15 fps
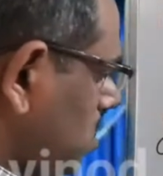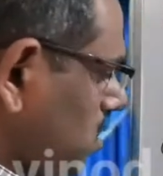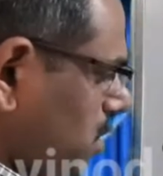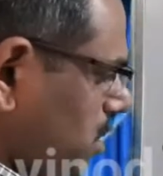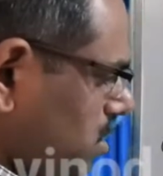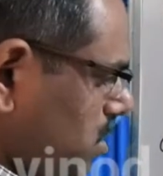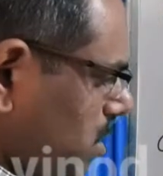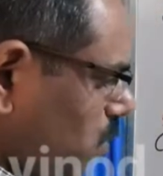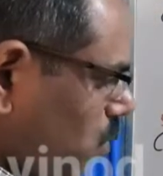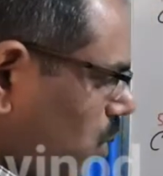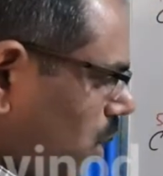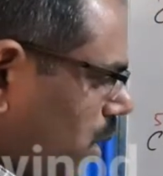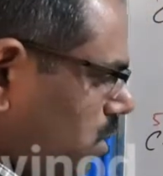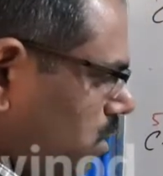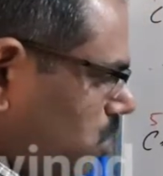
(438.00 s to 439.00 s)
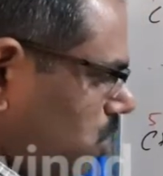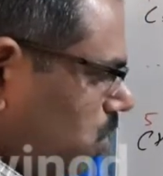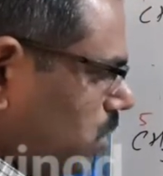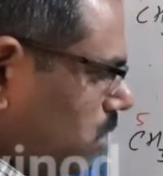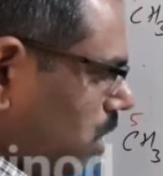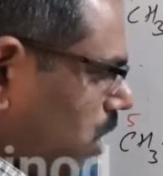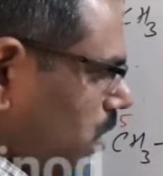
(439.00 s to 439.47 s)
let's see, 1,
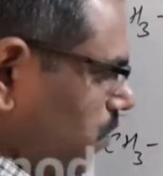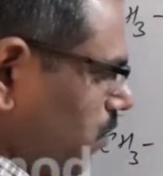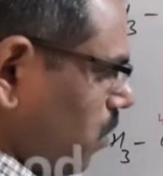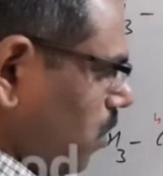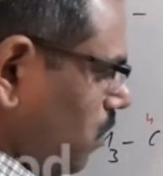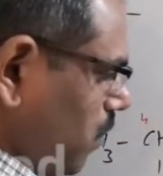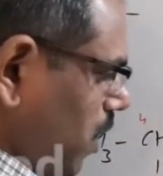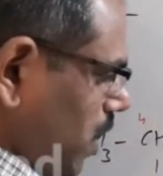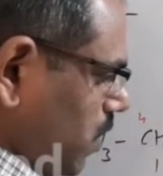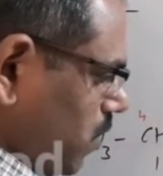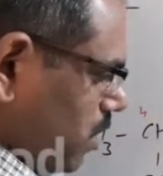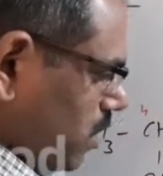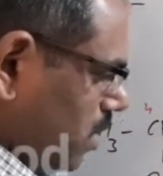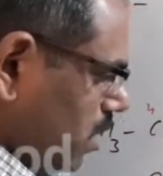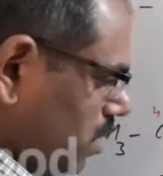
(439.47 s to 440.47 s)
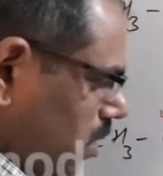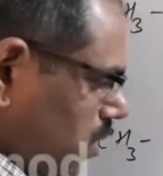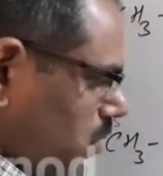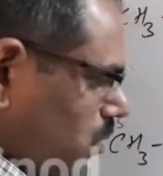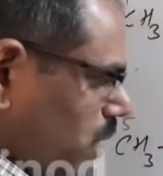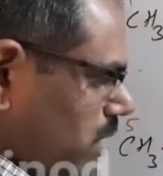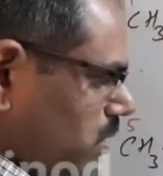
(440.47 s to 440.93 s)
2, 3, 4, 5 only.
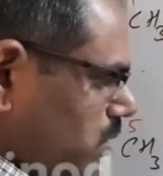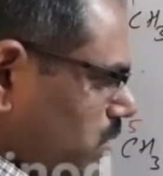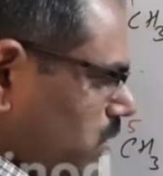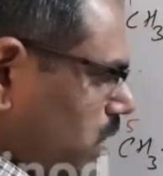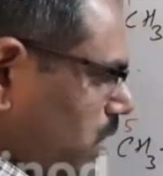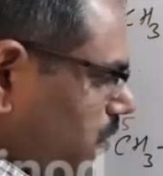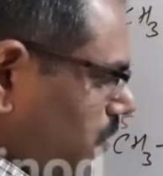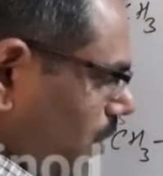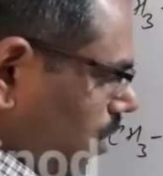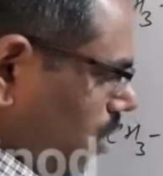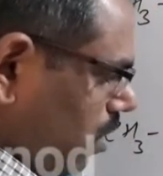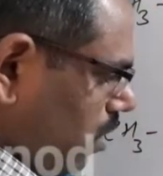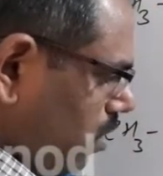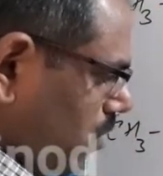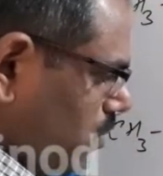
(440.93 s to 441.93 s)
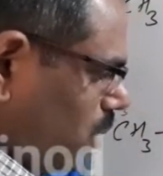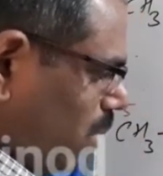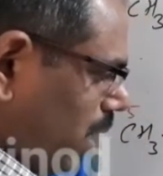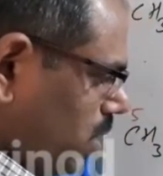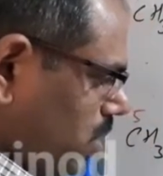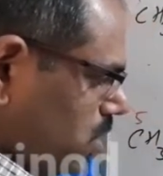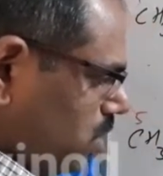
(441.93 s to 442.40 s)
1, 2, 3, 4,
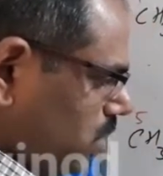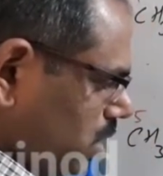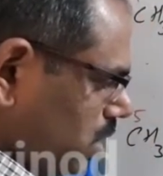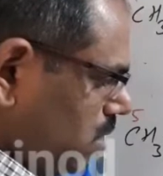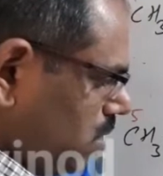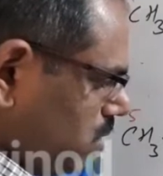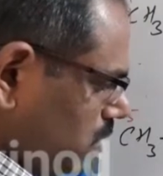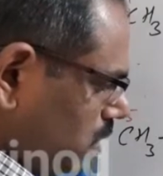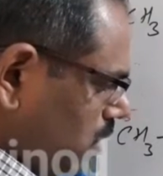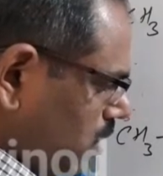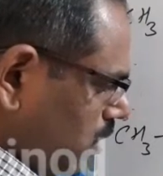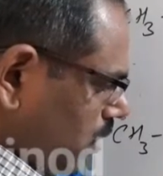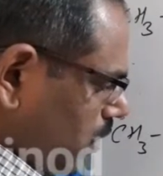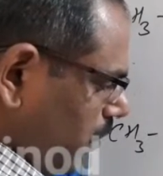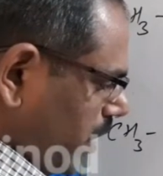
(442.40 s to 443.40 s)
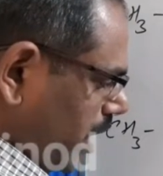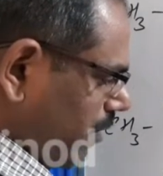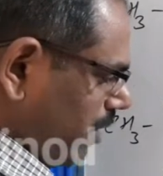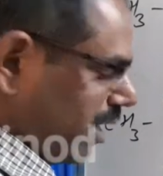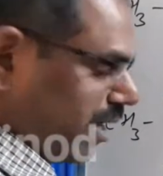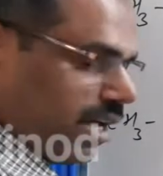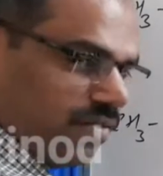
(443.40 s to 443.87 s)
1, 2, 3. So wherever
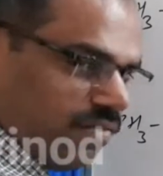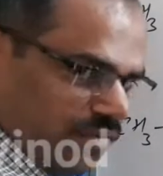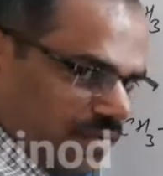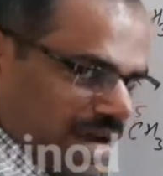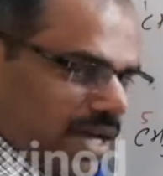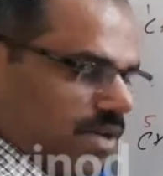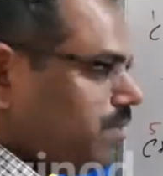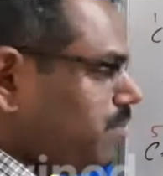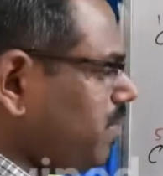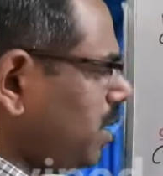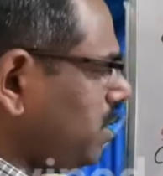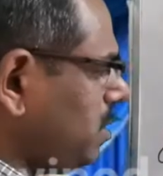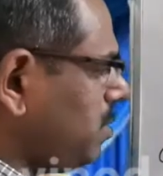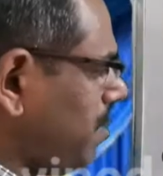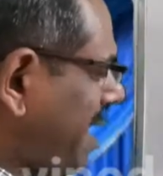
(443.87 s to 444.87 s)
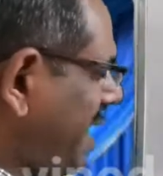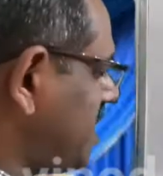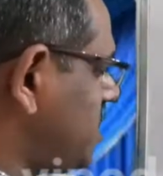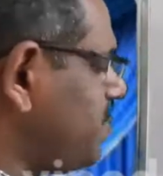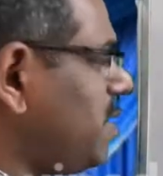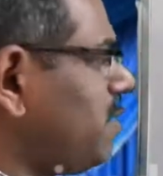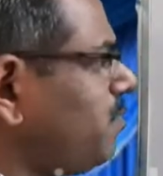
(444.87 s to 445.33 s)
I get 5, I think
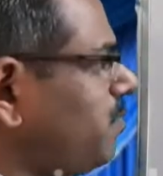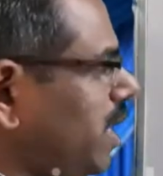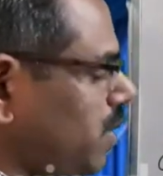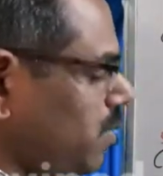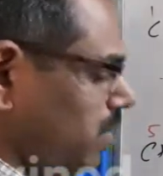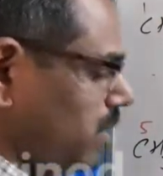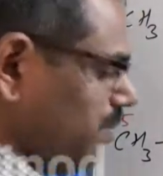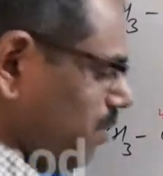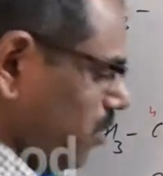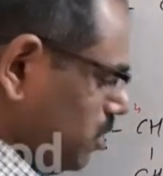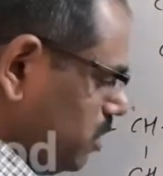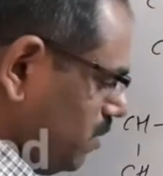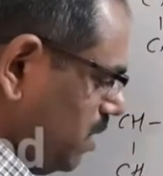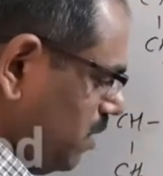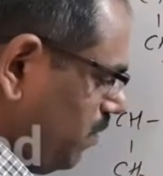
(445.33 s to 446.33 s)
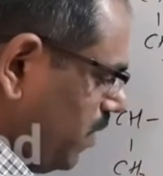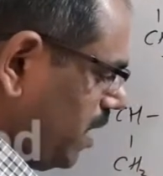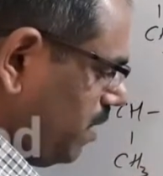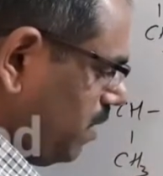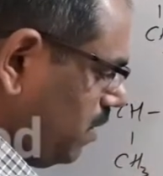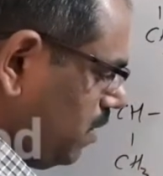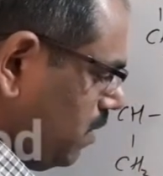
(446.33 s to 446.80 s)
maximum 5 only possible.
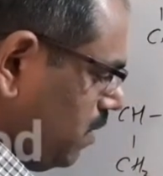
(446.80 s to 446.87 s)
5